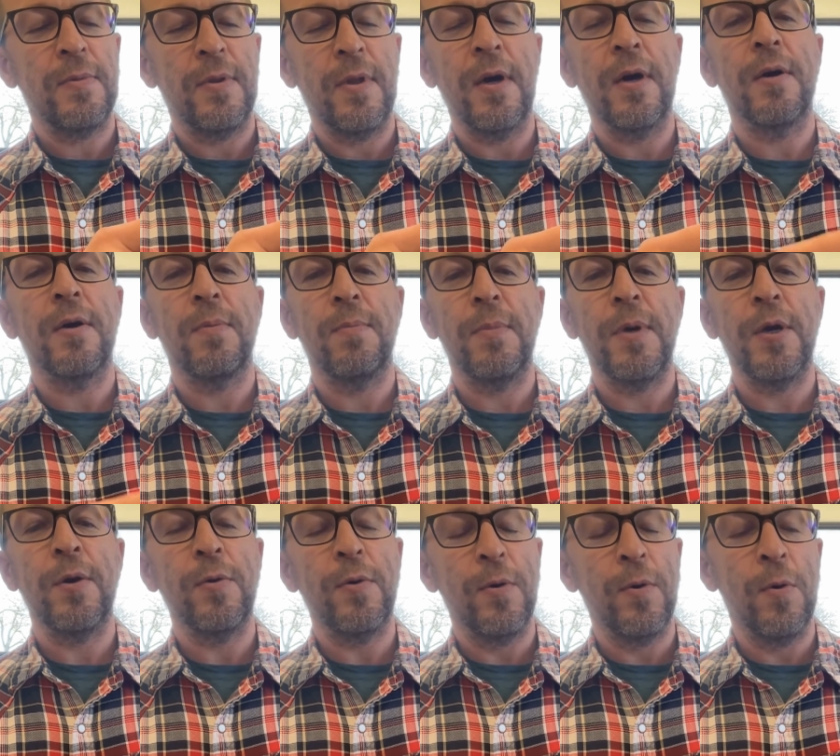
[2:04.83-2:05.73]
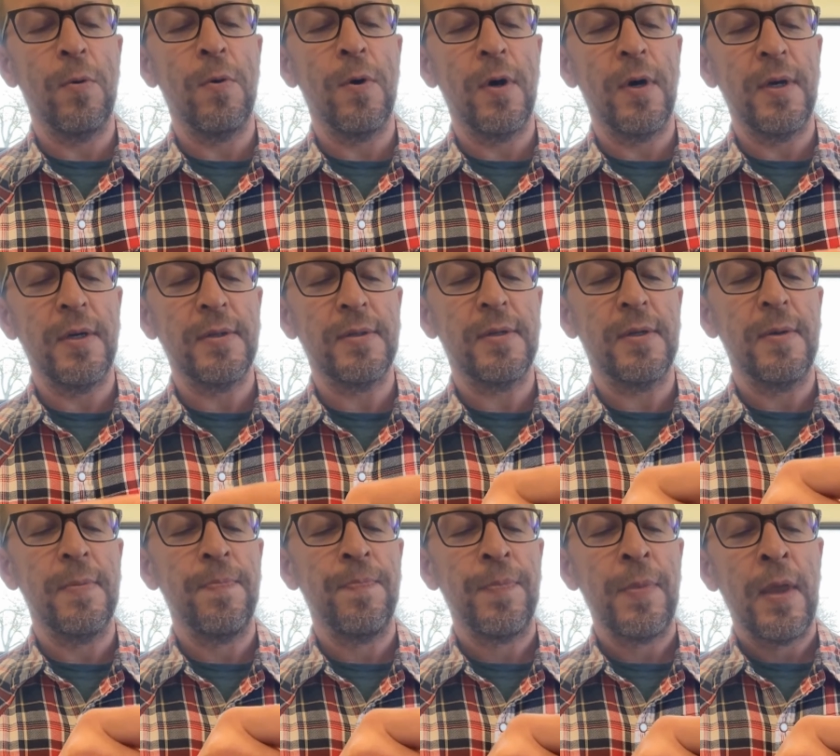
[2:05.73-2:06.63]
there to mute noise,
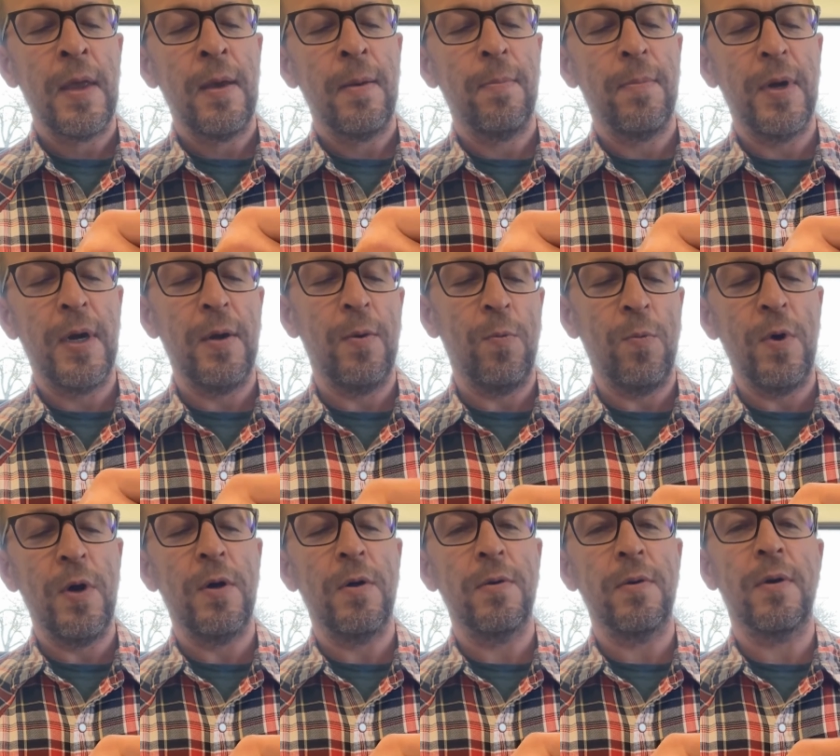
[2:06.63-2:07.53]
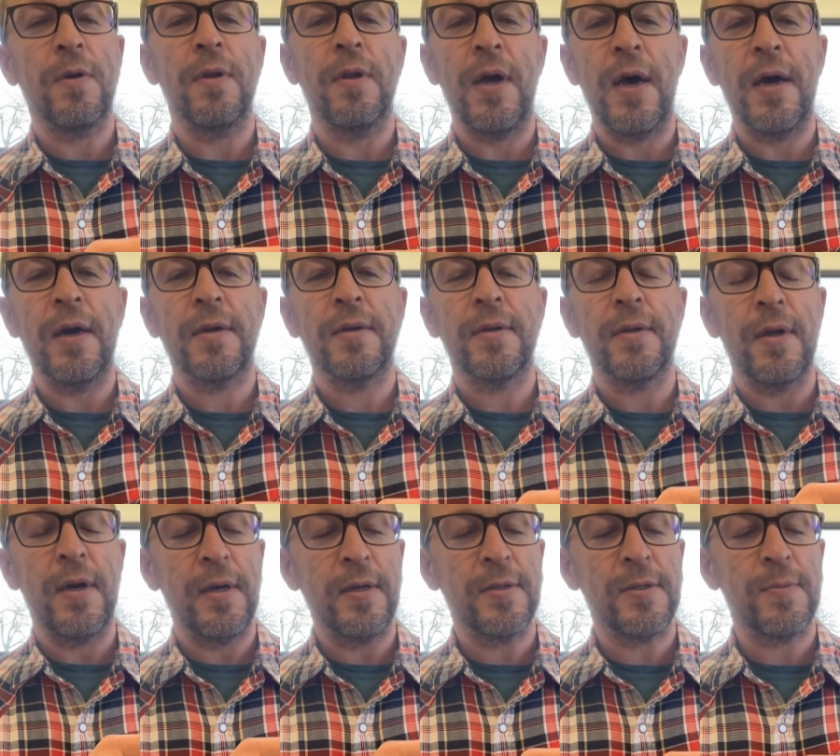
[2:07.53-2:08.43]
but it will collect
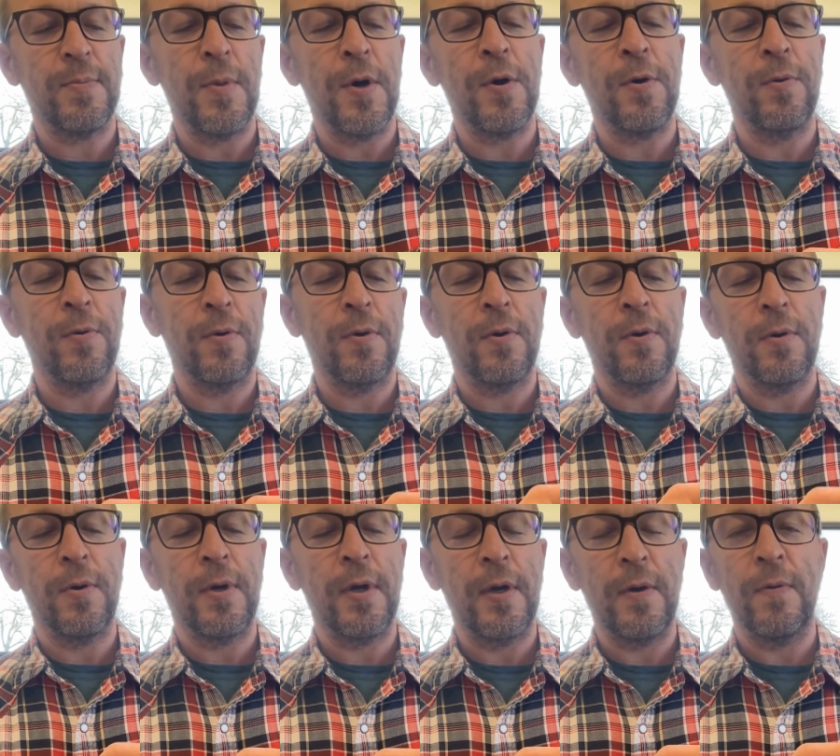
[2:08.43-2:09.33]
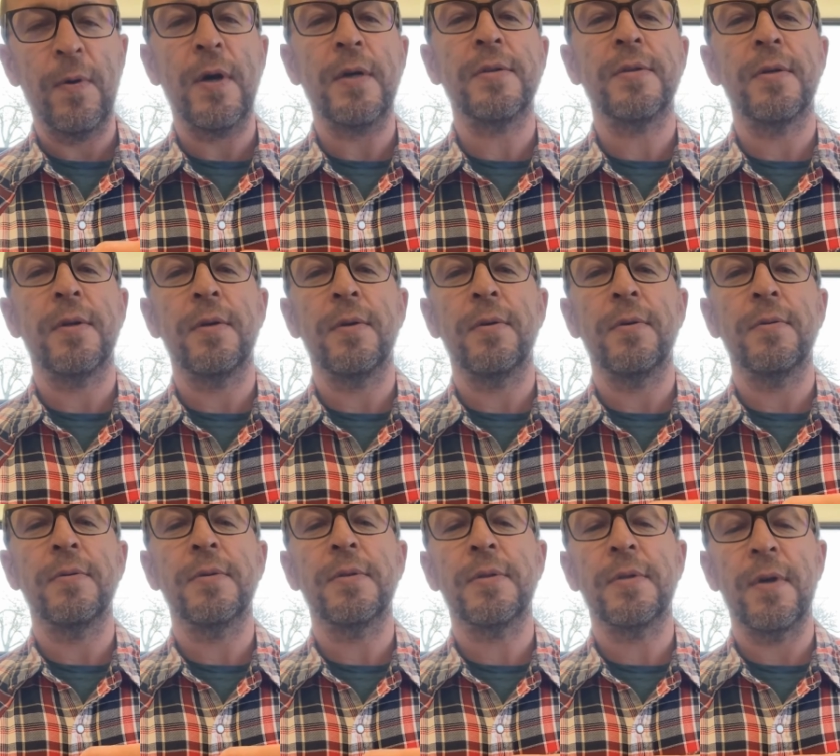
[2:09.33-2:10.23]
like smoke, cooking
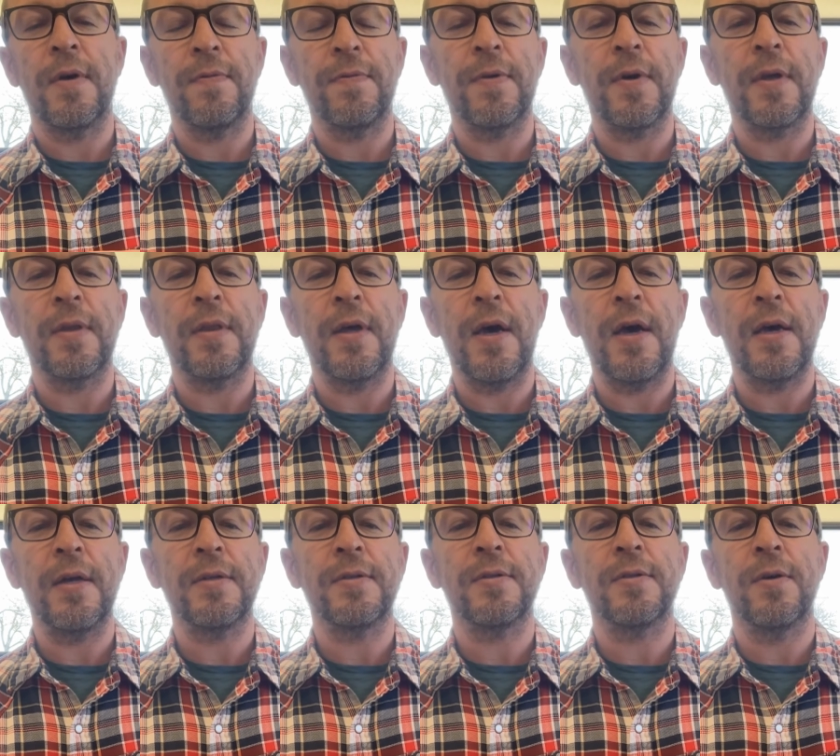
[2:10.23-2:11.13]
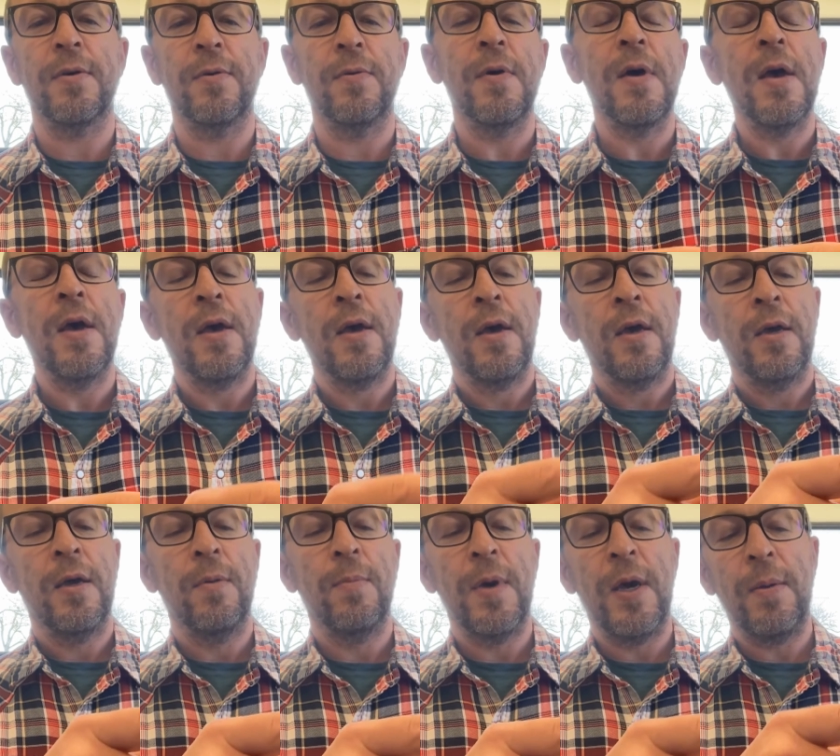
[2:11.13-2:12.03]
residues, stuff like that. So
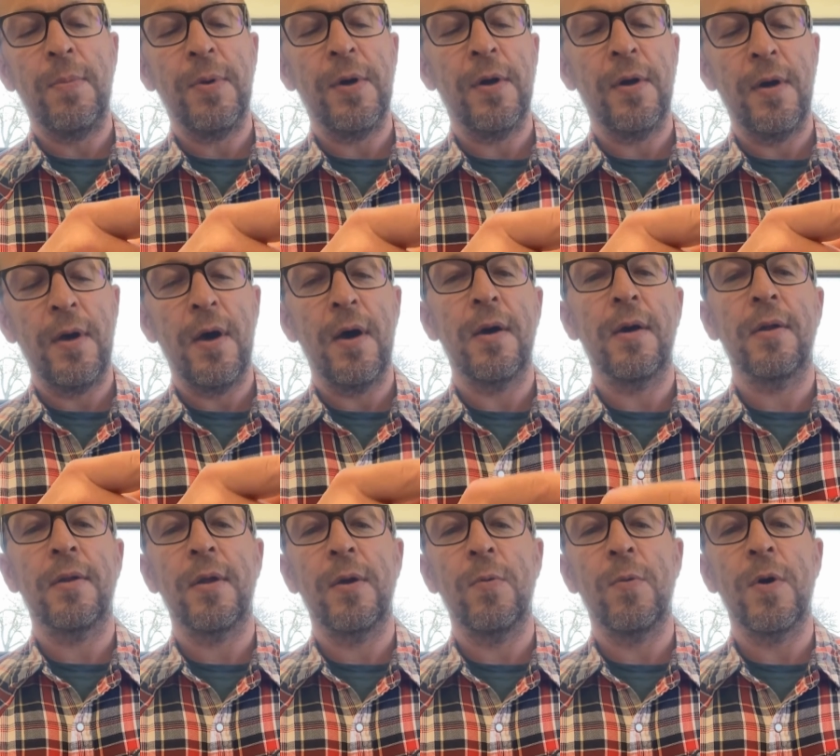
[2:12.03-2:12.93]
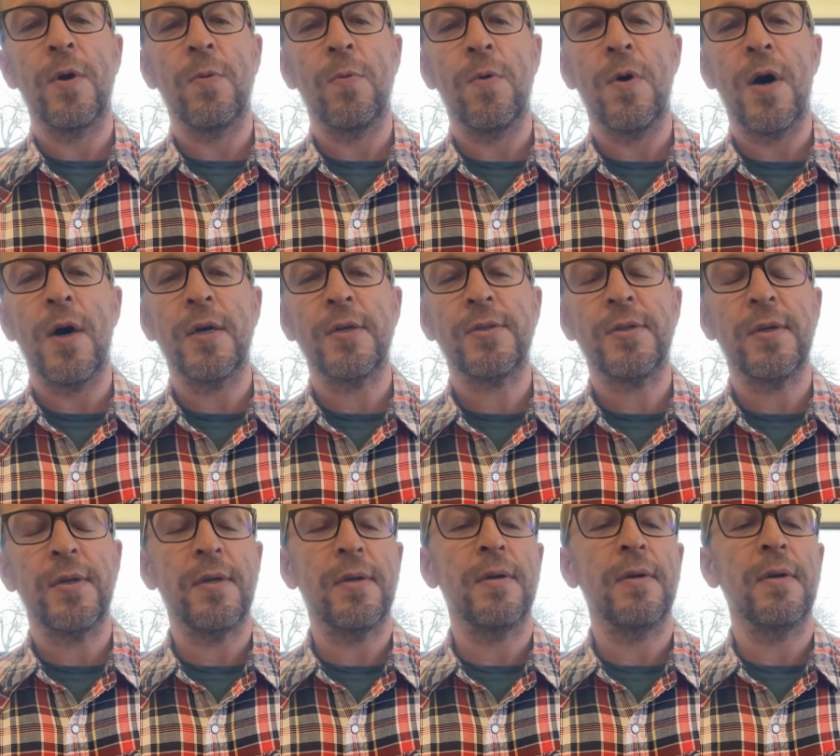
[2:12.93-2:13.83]
you may periodically want to wash
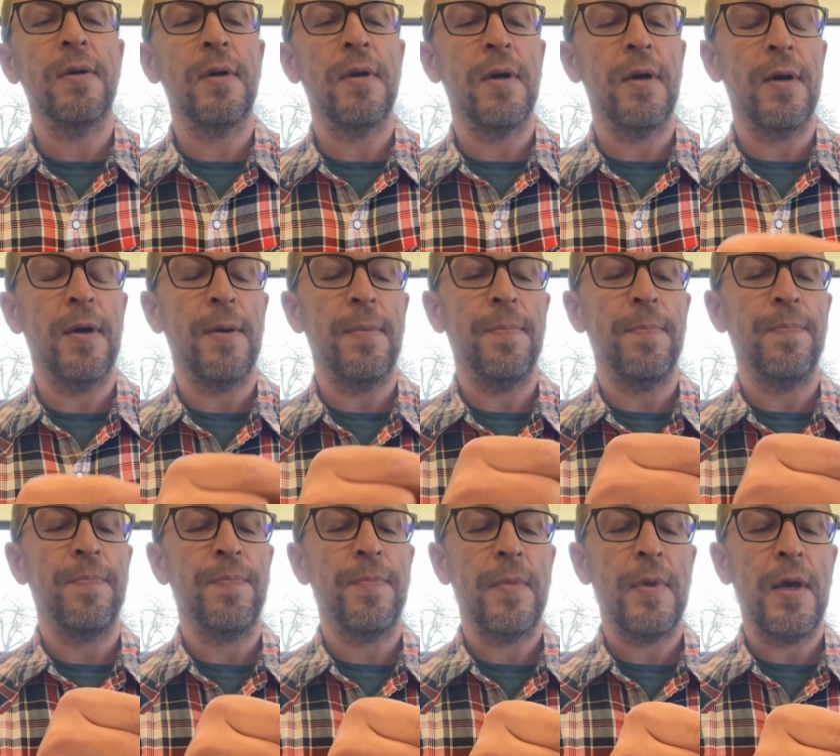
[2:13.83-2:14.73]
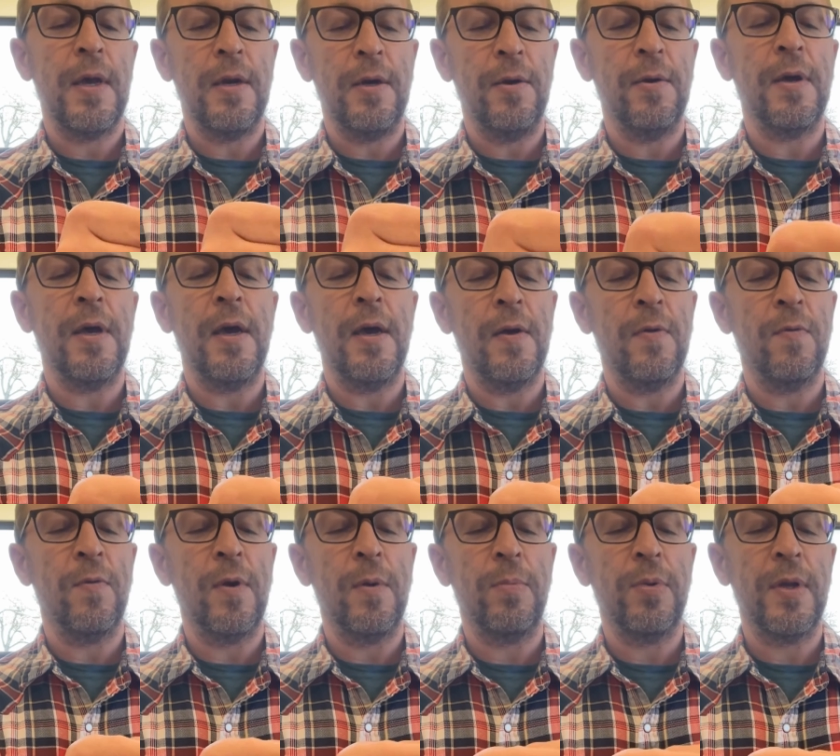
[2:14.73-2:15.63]
it, and you can
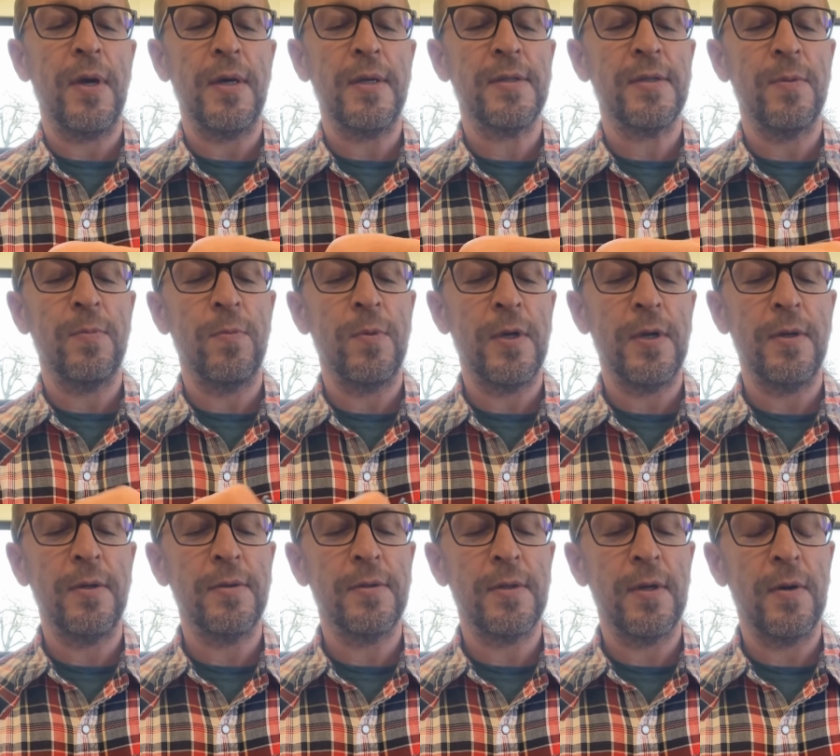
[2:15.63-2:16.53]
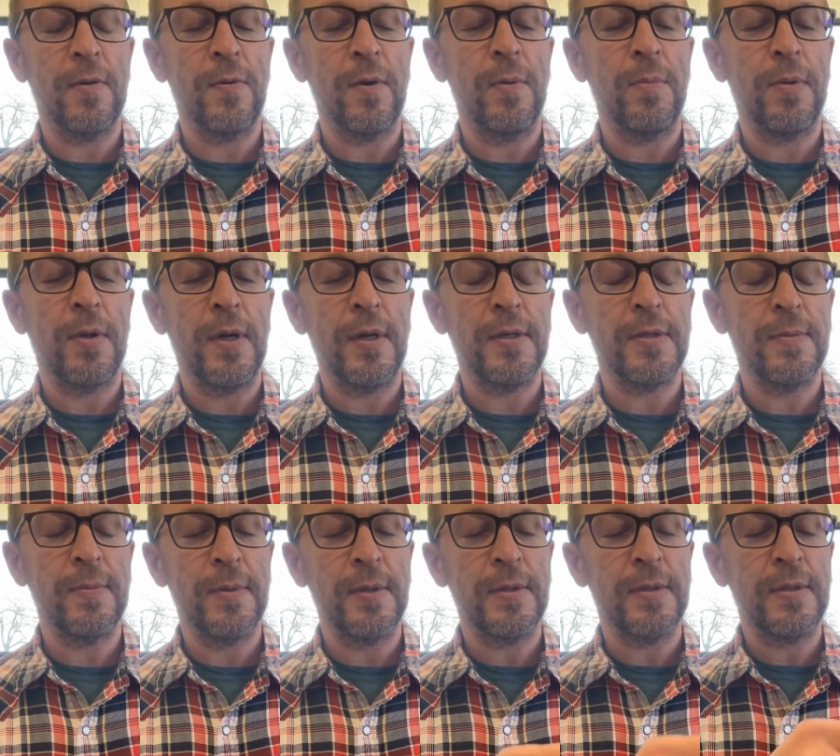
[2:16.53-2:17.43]
replace them. We do sell
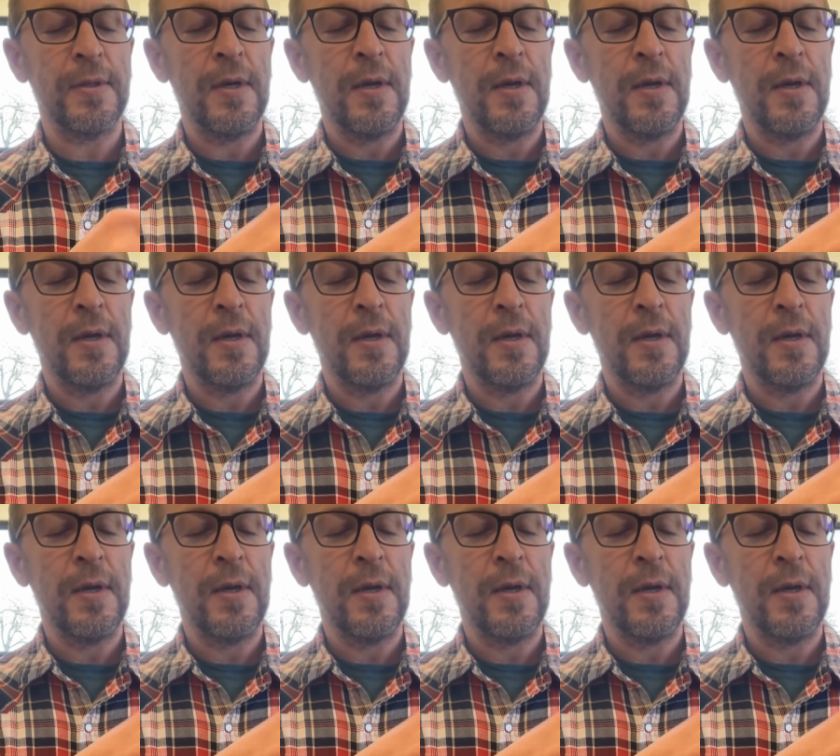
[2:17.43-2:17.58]
replacements.